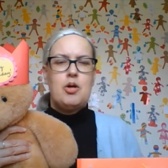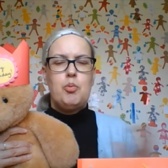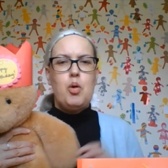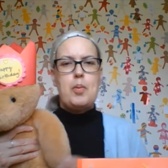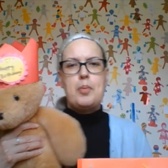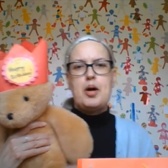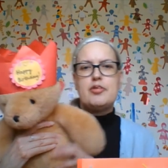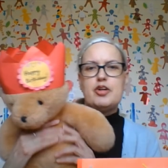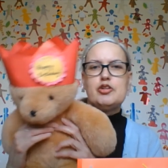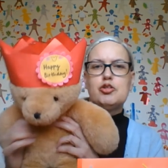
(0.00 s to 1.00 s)
warm up
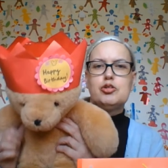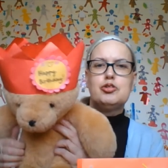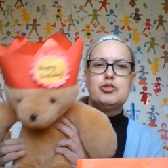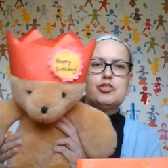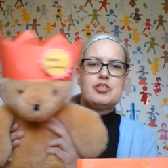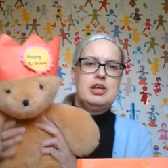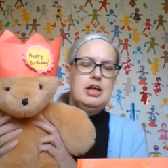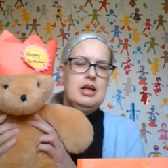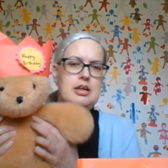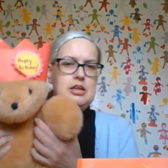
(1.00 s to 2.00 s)
our vocal cords.
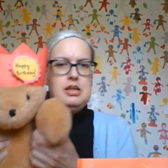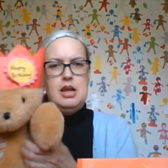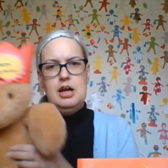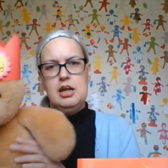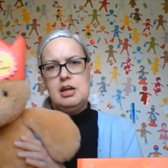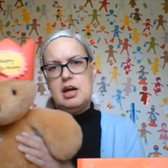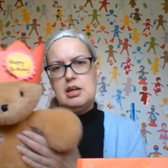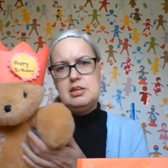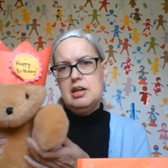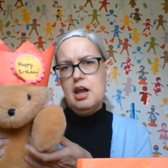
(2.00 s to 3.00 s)
La la la
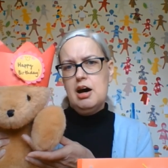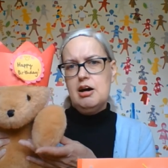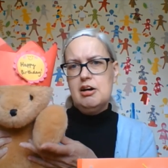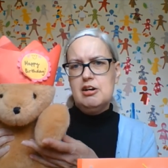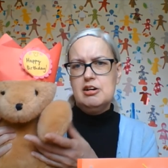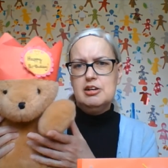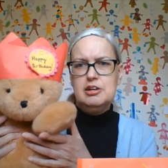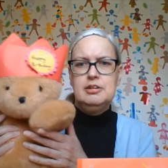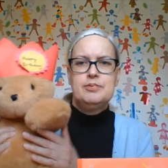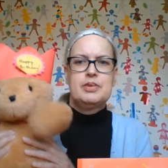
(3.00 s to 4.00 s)
la.
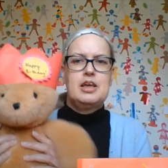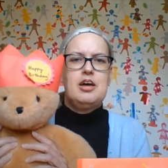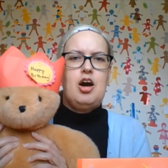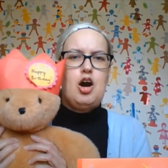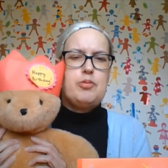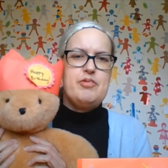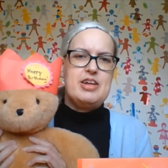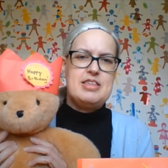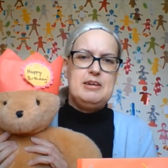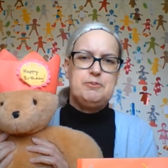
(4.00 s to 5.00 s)
Are we
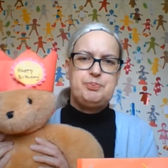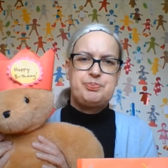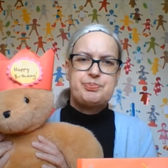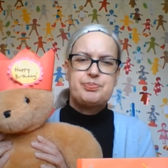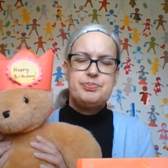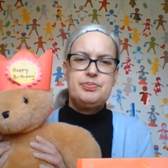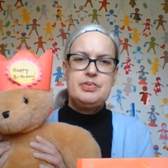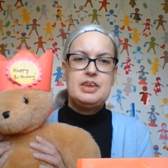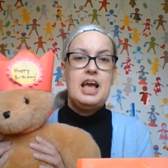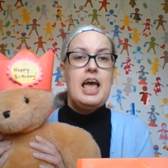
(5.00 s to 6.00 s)
ready?
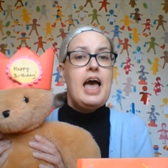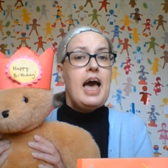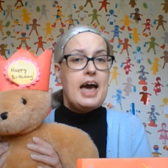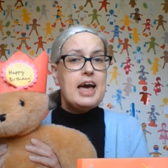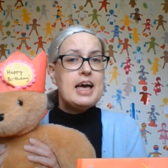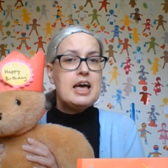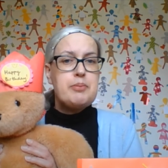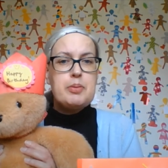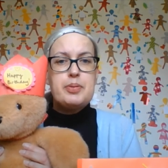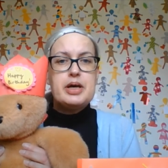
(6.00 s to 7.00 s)

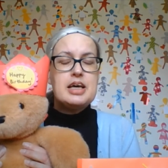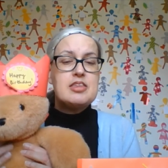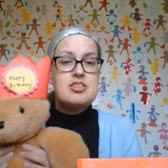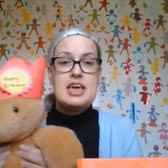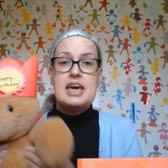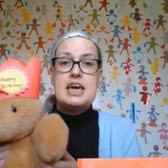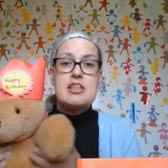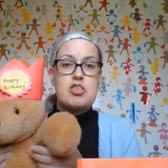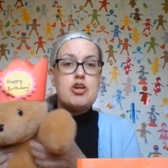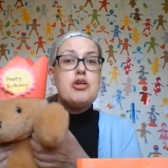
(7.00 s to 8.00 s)
Happy
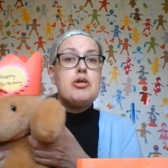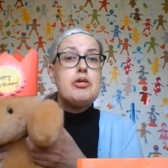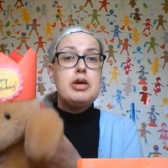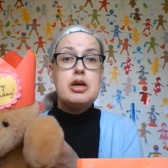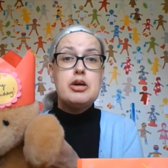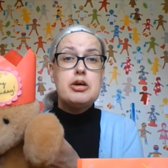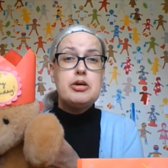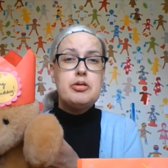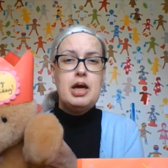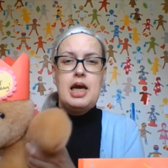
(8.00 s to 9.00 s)
birthday to
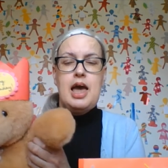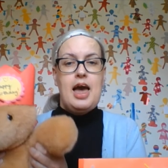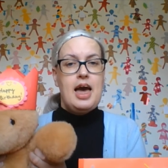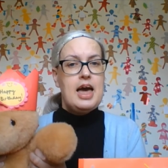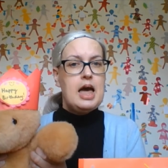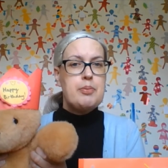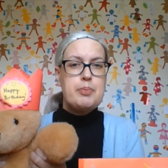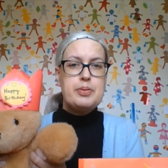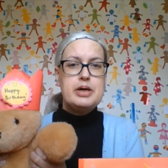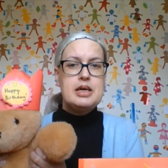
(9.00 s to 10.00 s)
you. Happy
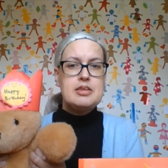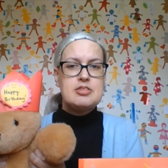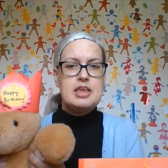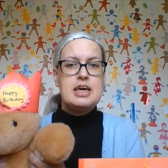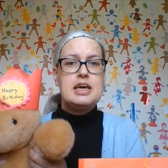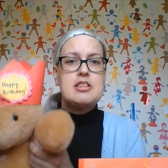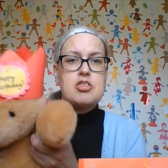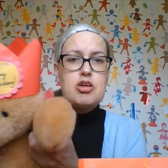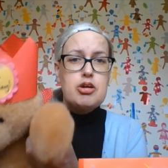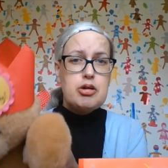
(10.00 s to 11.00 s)
birthday
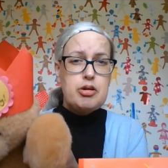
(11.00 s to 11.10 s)
to